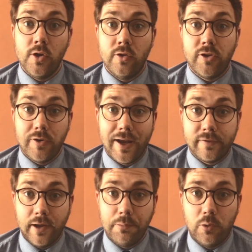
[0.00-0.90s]
So next
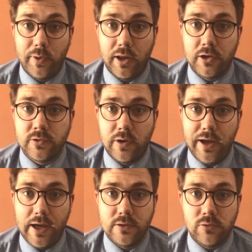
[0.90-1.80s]
up, we're going to try
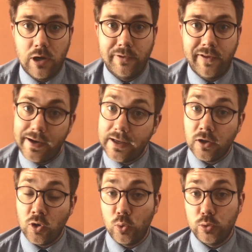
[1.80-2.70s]
a drama technique
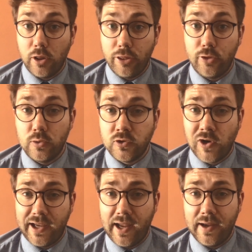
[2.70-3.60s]
called thought
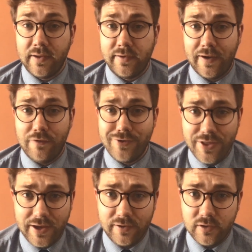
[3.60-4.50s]
tracking. Now for
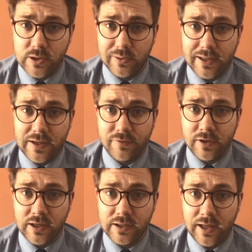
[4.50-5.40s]
this, you will either
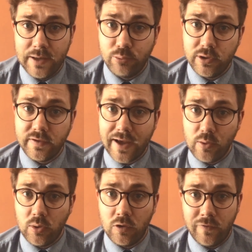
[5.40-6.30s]
need a
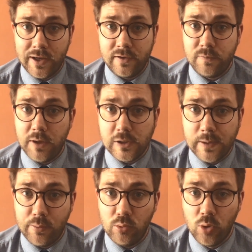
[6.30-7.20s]
printout of a speech
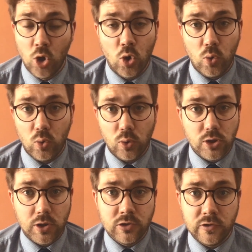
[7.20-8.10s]
bubble, or
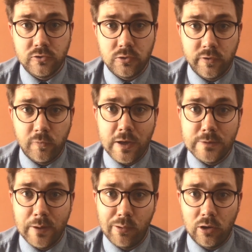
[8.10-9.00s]
you can just draw a speech
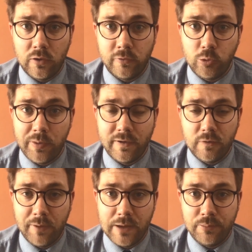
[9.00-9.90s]
bubble onto a piece of
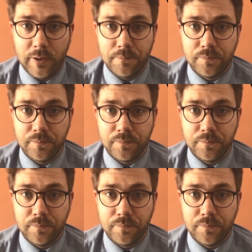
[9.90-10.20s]
paper.